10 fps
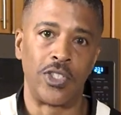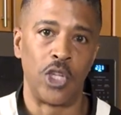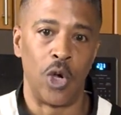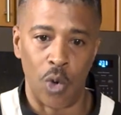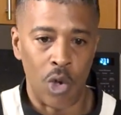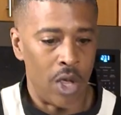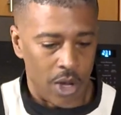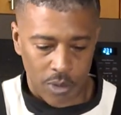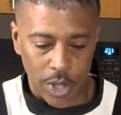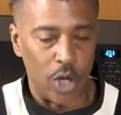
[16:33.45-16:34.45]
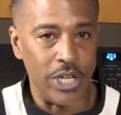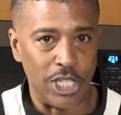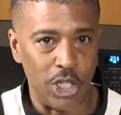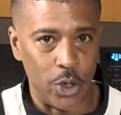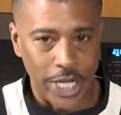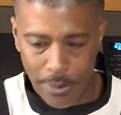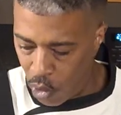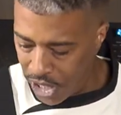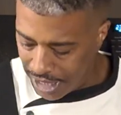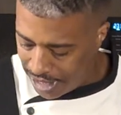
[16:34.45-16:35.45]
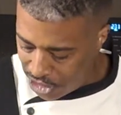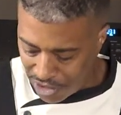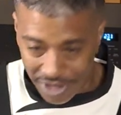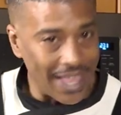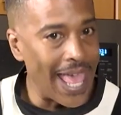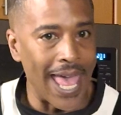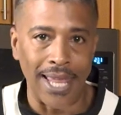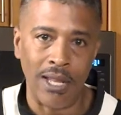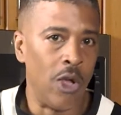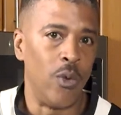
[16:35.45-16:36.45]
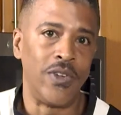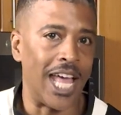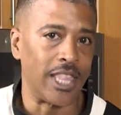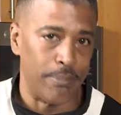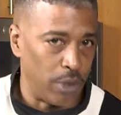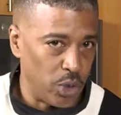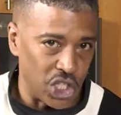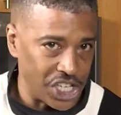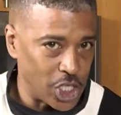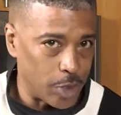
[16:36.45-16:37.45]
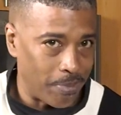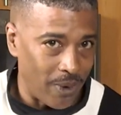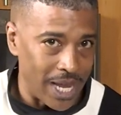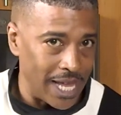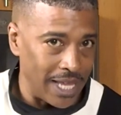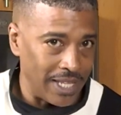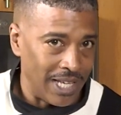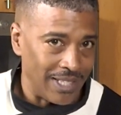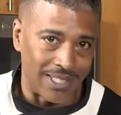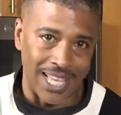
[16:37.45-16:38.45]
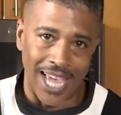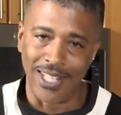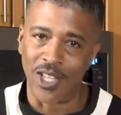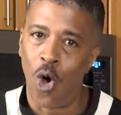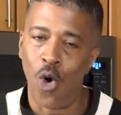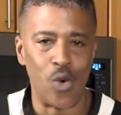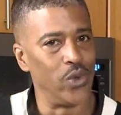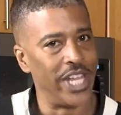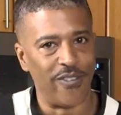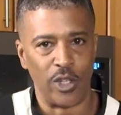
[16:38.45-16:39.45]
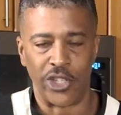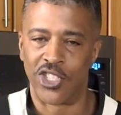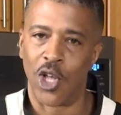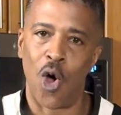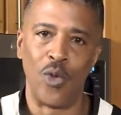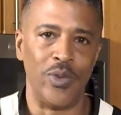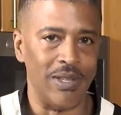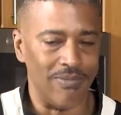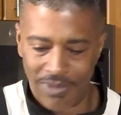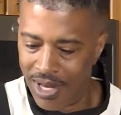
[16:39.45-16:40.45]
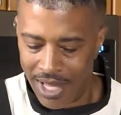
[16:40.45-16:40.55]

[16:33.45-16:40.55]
So we don't need to do any more. In addition to that, we've got the blue cheese spread that's got its own level of salt and